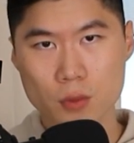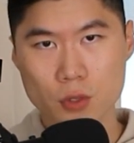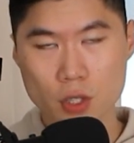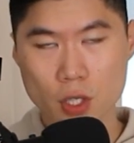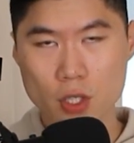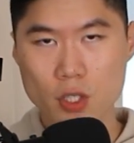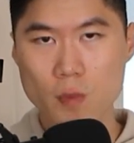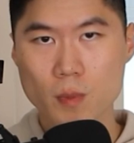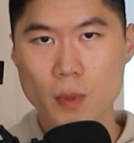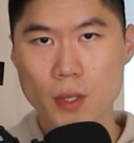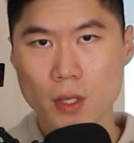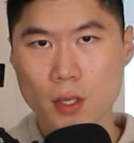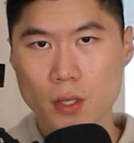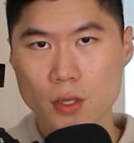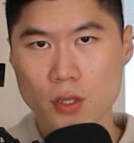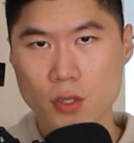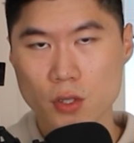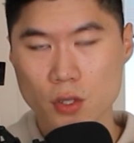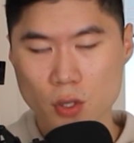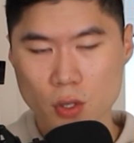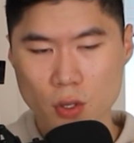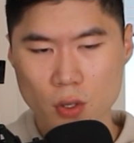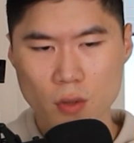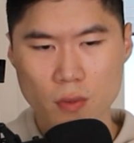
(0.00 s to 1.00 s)
just because
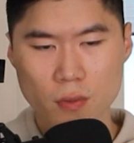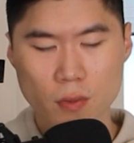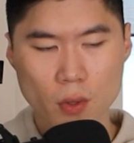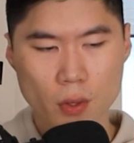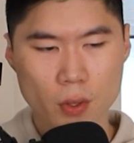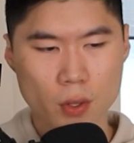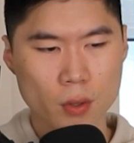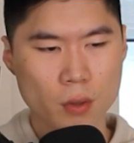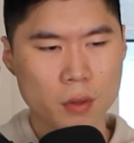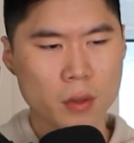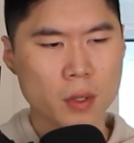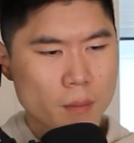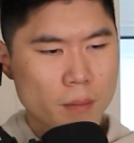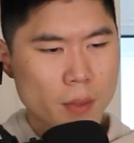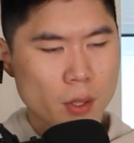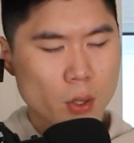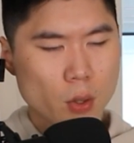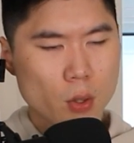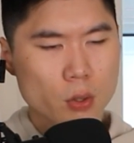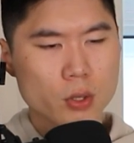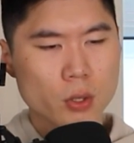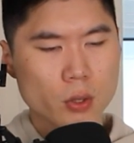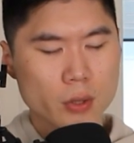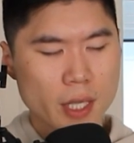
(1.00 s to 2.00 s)
it's good for you, but
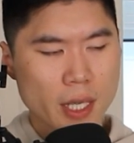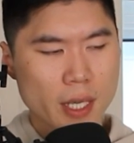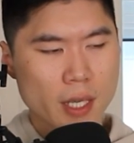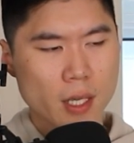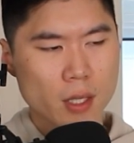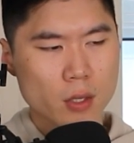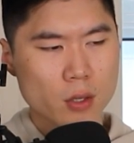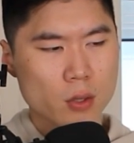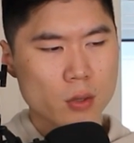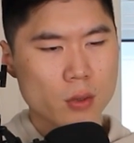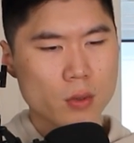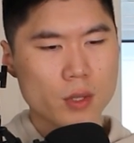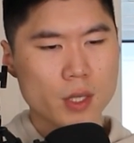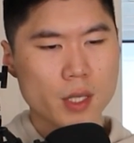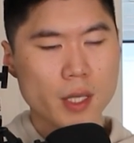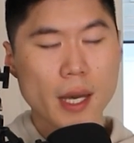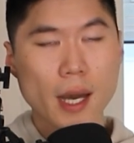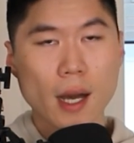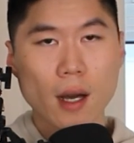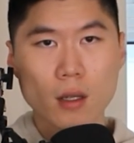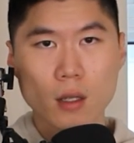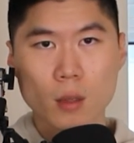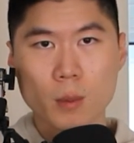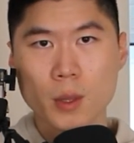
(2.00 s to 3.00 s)
also take into the
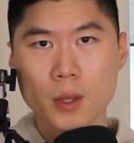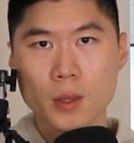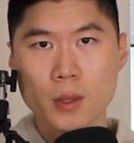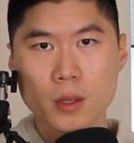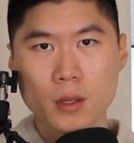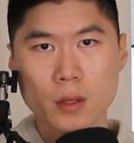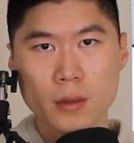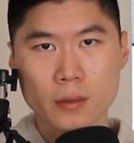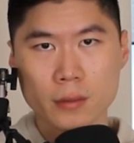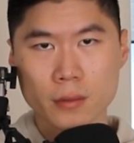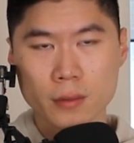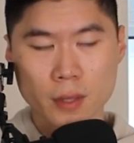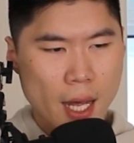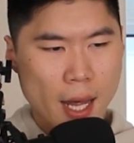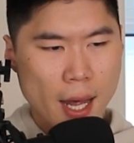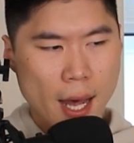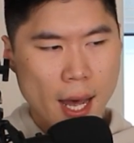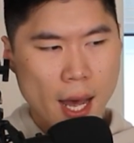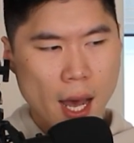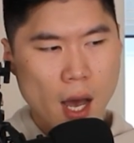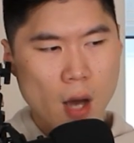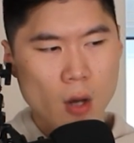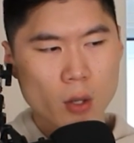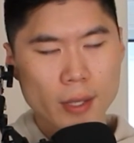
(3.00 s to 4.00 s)
element of
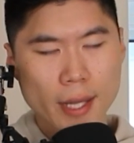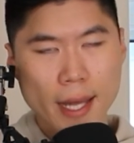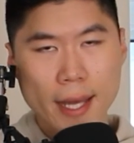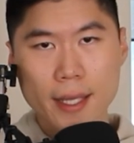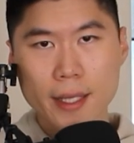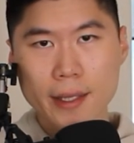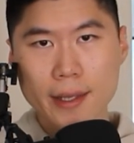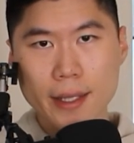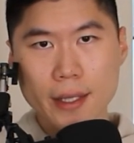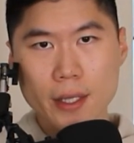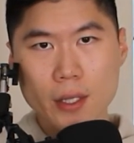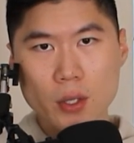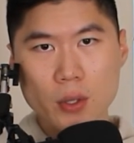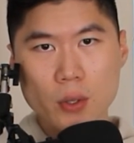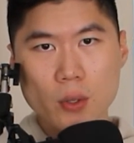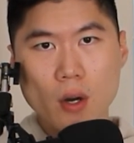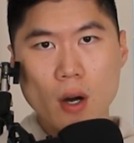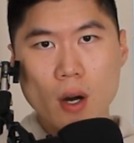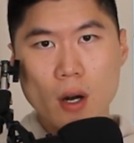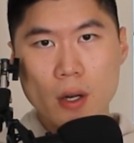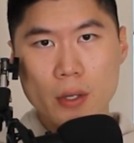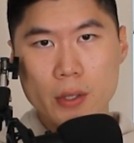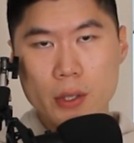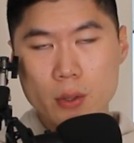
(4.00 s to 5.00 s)
how likely you
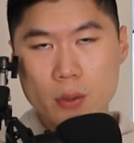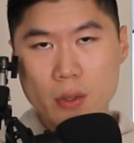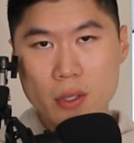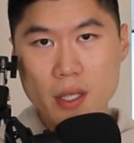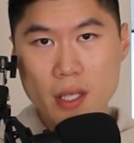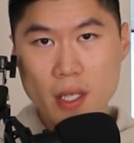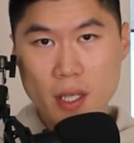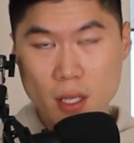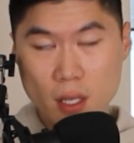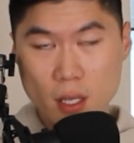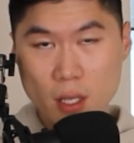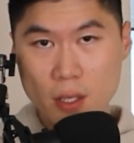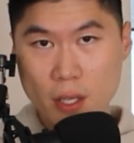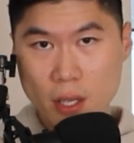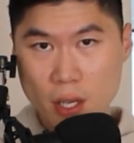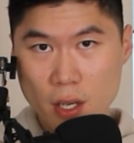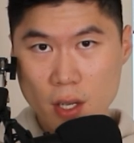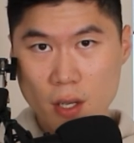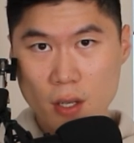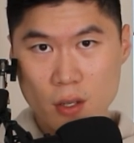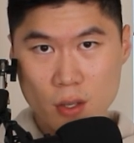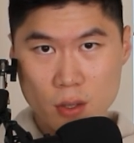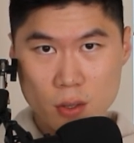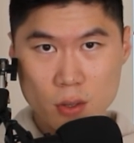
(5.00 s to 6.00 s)
are to
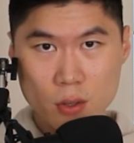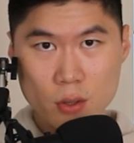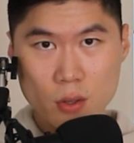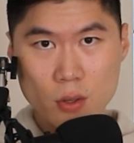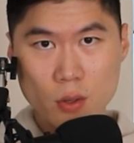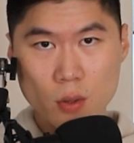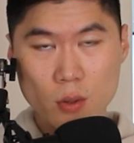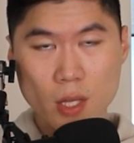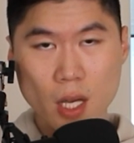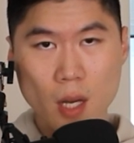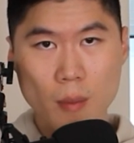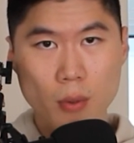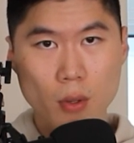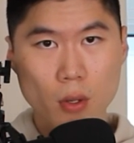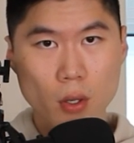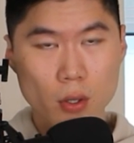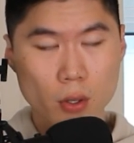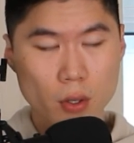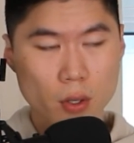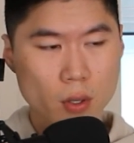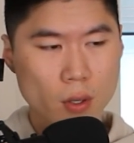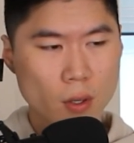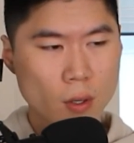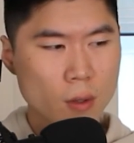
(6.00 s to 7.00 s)
adhere to that
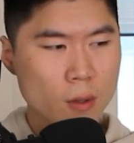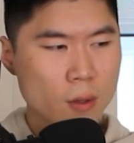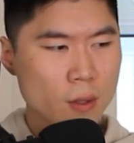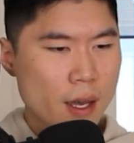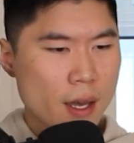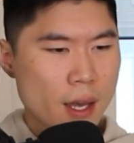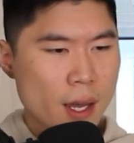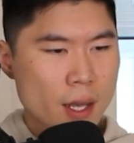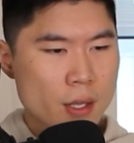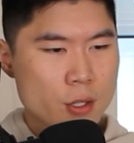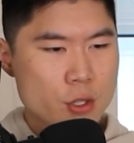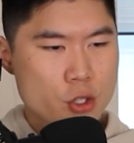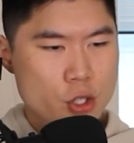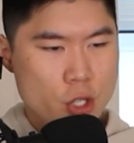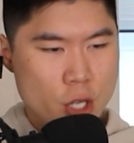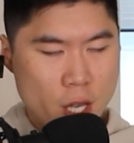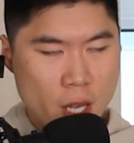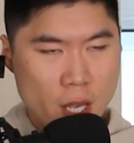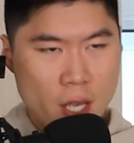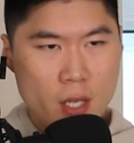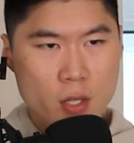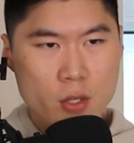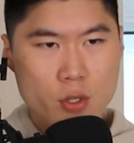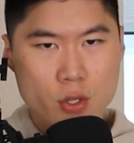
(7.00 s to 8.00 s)
protocol and
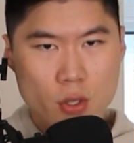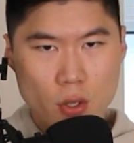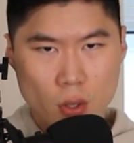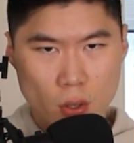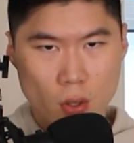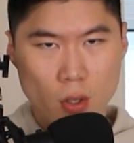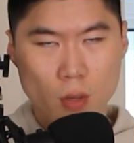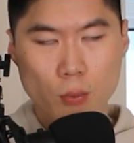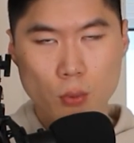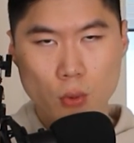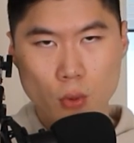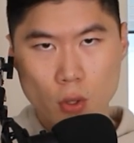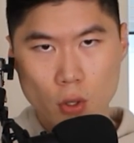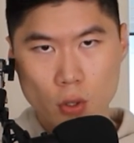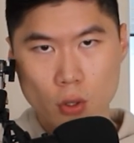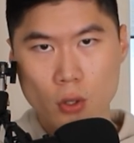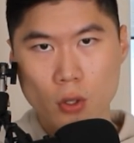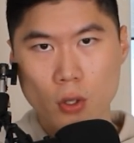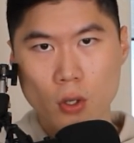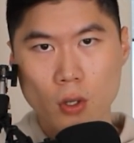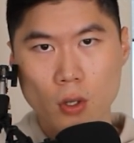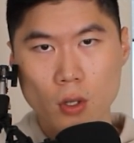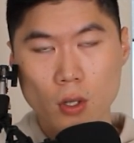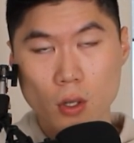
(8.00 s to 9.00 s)
change your
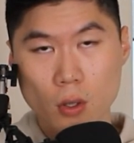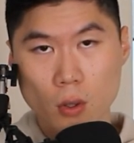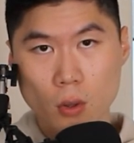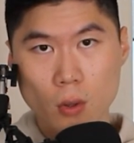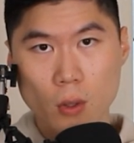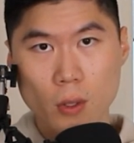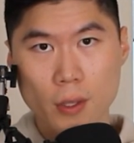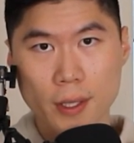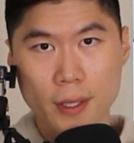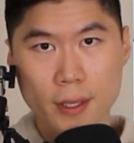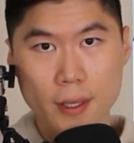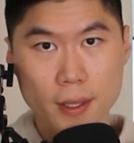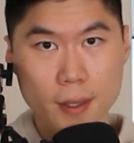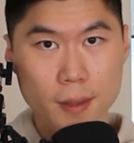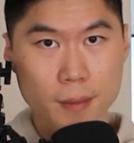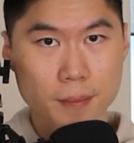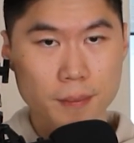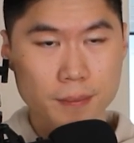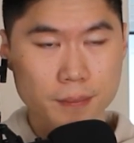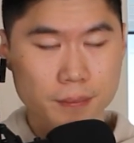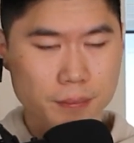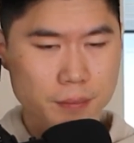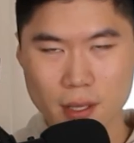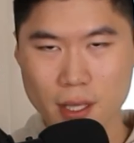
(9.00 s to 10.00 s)
protocol accordingly.
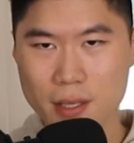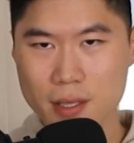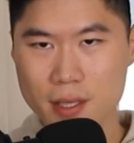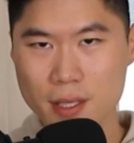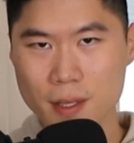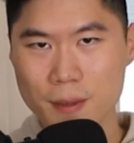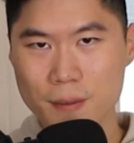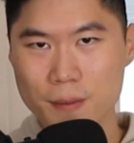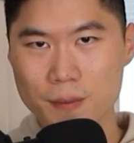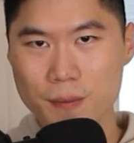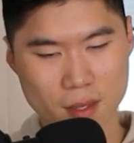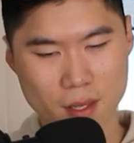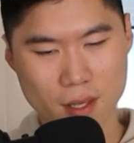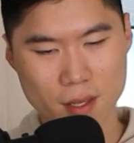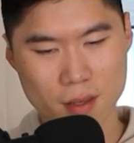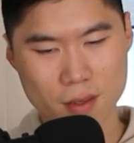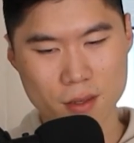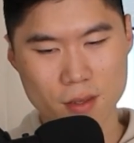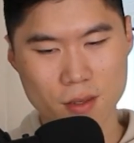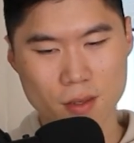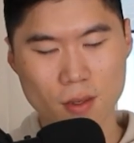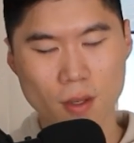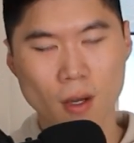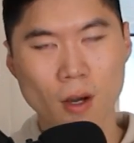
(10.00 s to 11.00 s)
That's it.
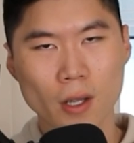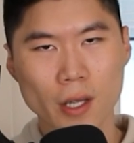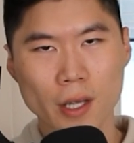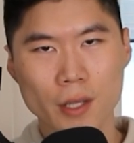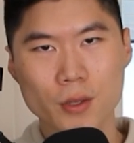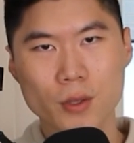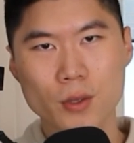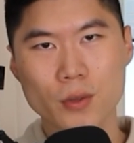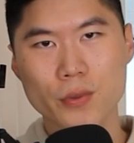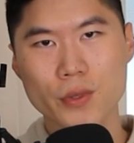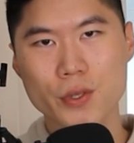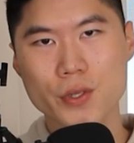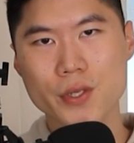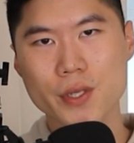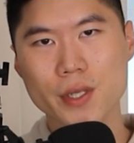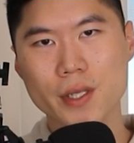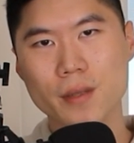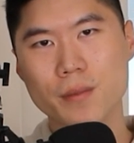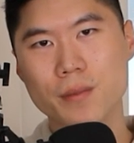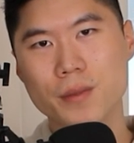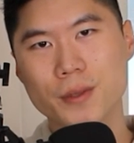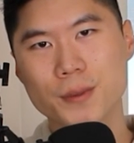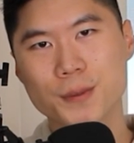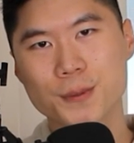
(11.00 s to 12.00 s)
That's all I do for
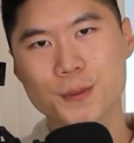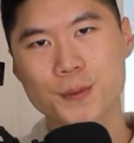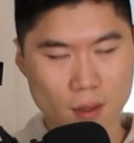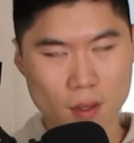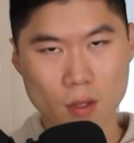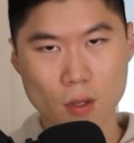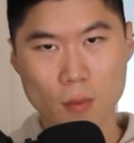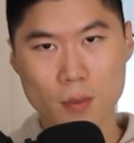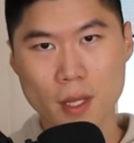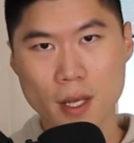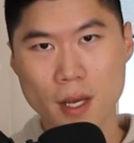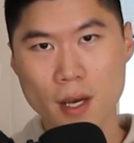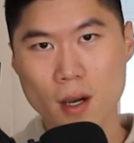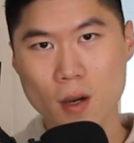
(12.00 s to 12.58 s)
sleep. Hope that